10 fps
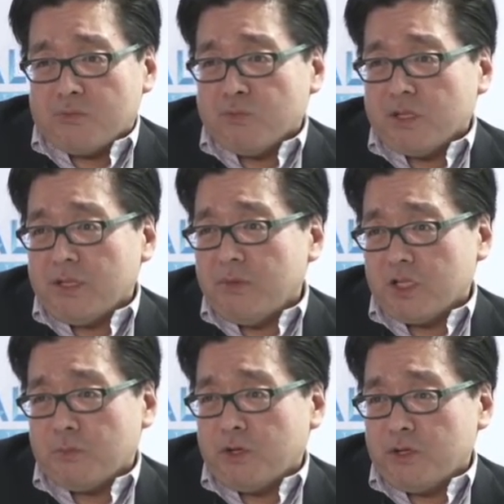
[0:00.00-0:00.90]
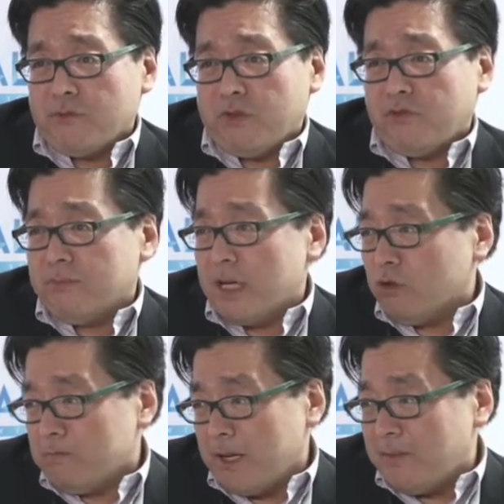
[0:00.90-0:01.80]
it's really much more useful for
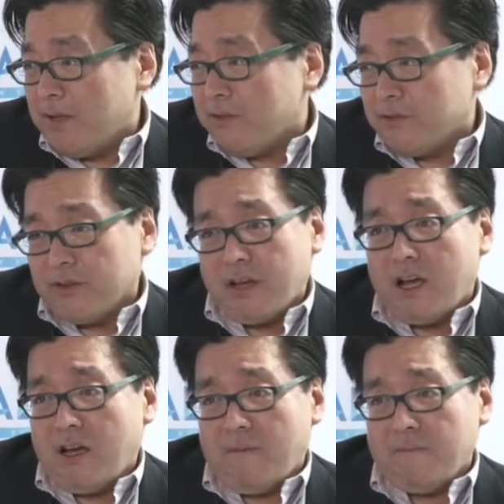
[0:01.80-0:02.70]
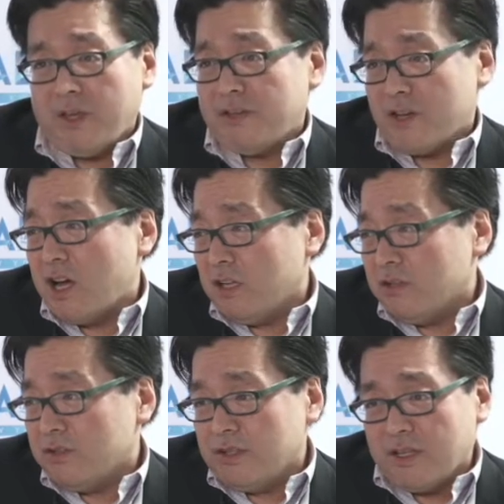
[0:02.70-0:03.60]
micropayments than
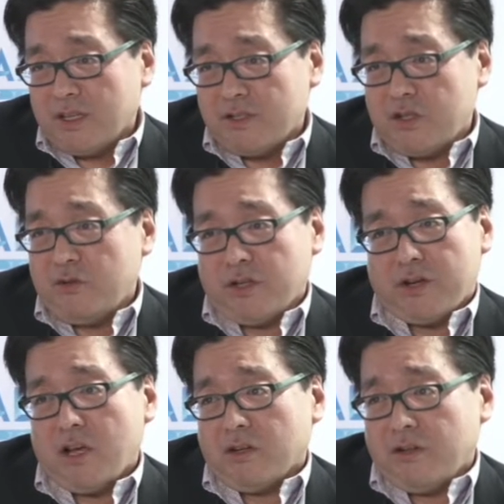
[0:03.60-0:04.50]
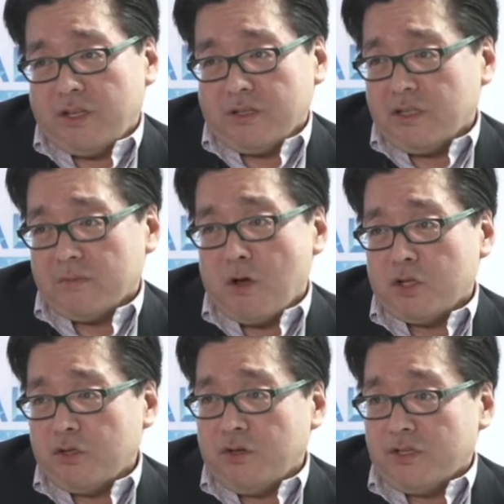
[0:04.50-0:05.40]
dollars. Because, in dollar, the
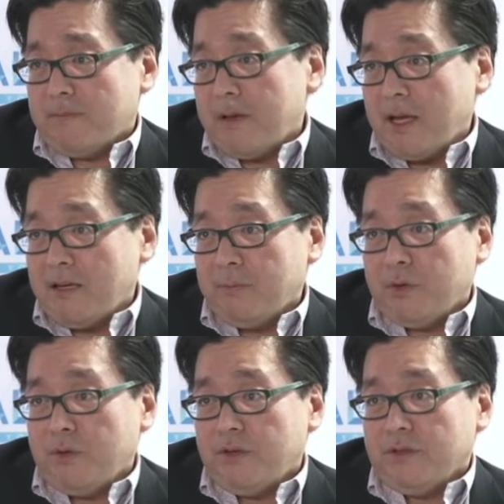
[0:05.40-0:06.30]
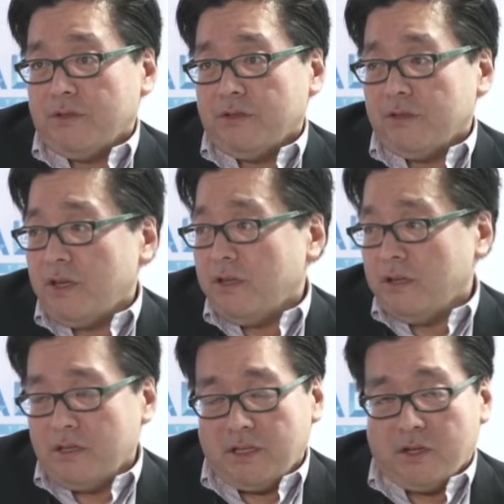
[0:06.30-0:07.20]
smallest unit is a penny, but with
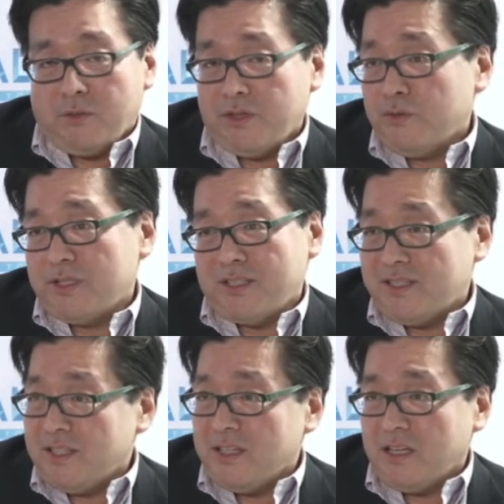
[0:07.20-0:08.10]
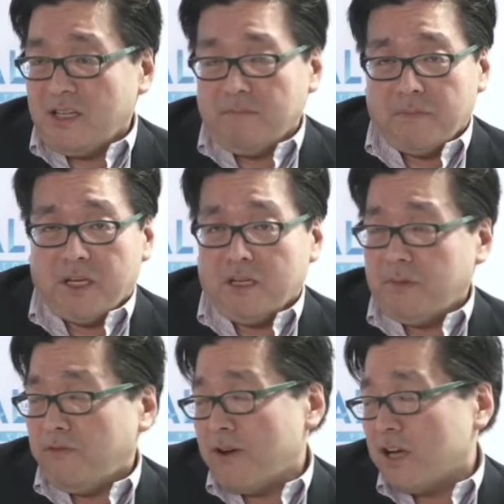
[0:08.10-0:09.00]
USDC, it
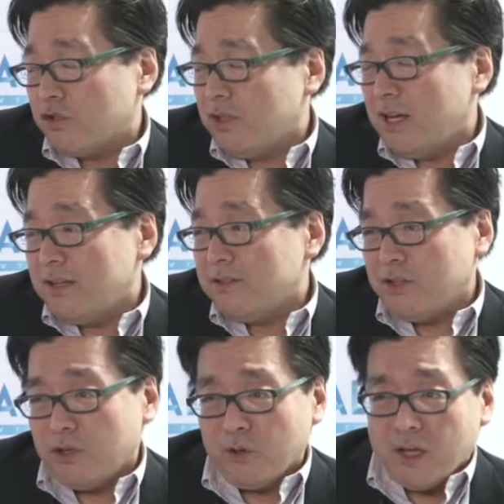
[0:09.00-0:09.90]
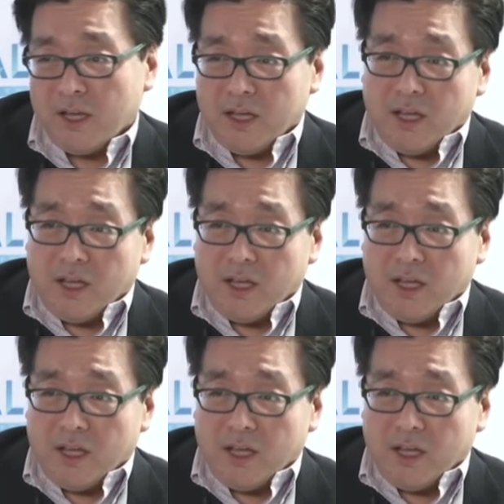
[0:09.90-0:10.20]
can be fractionalized. So